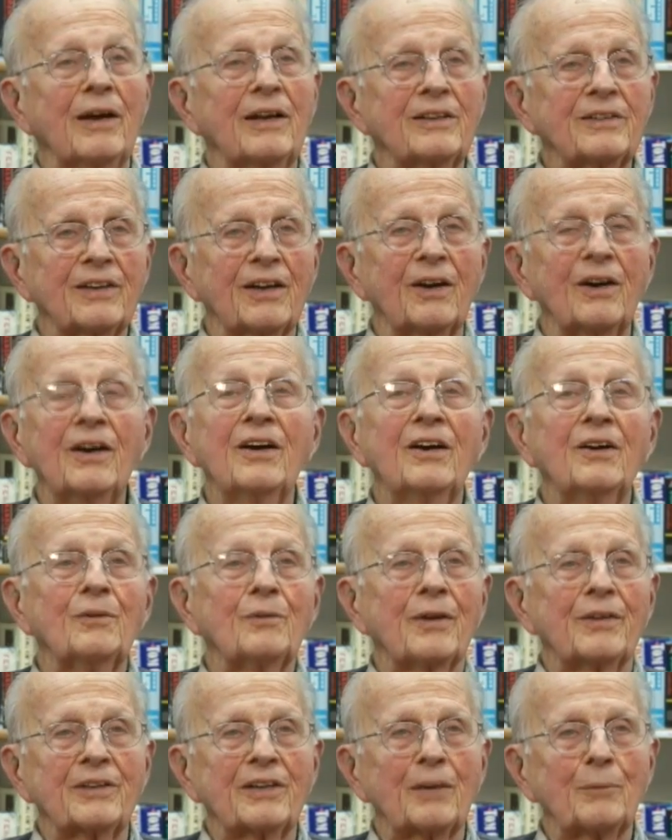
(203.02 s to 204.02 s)
went
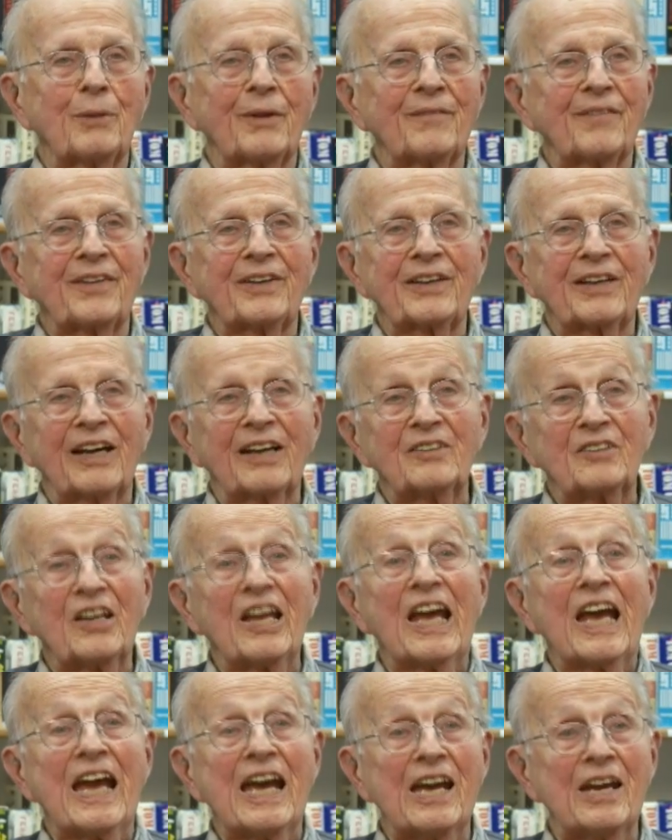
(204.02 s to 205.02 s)
with a couple of other
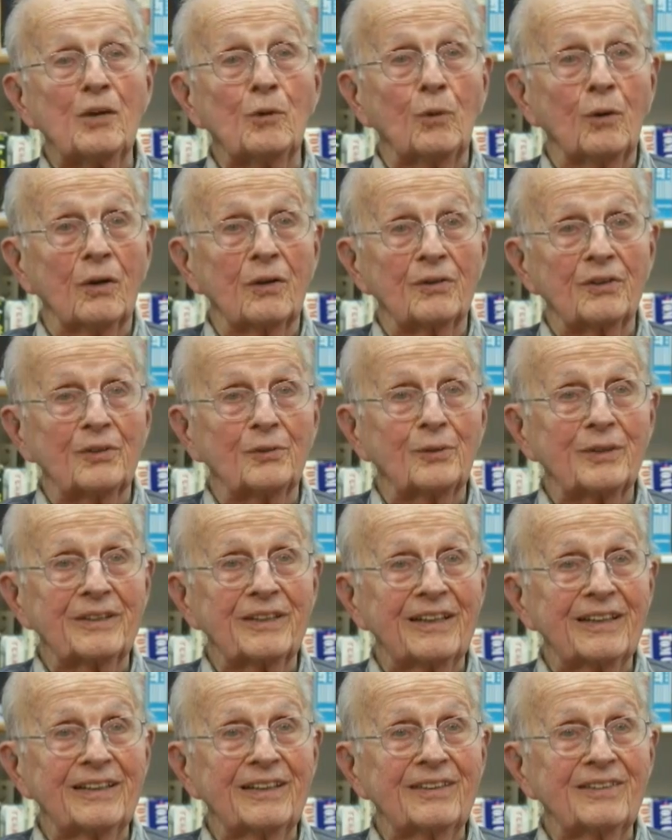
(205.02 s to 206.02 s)
guys, AWOL, you know
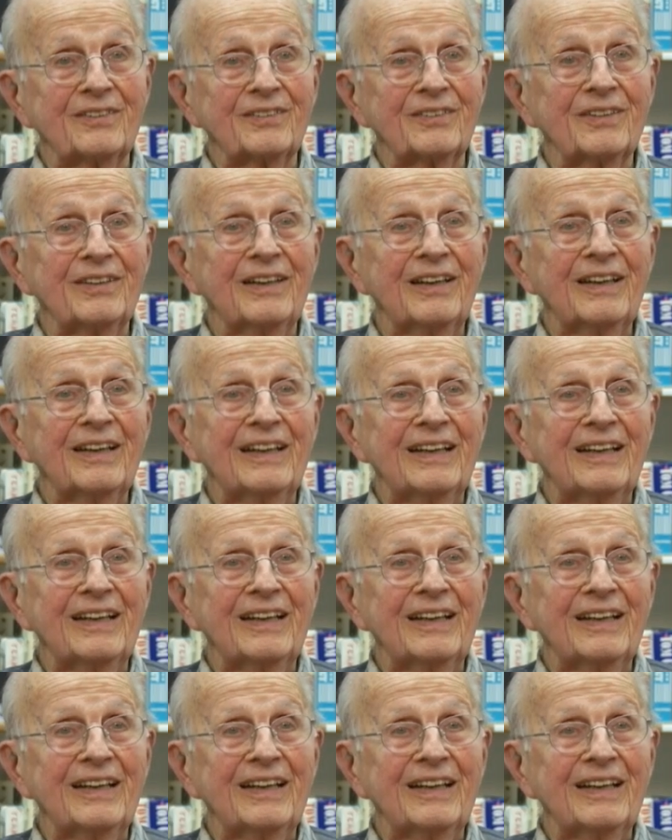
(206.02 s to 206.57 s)
what that is,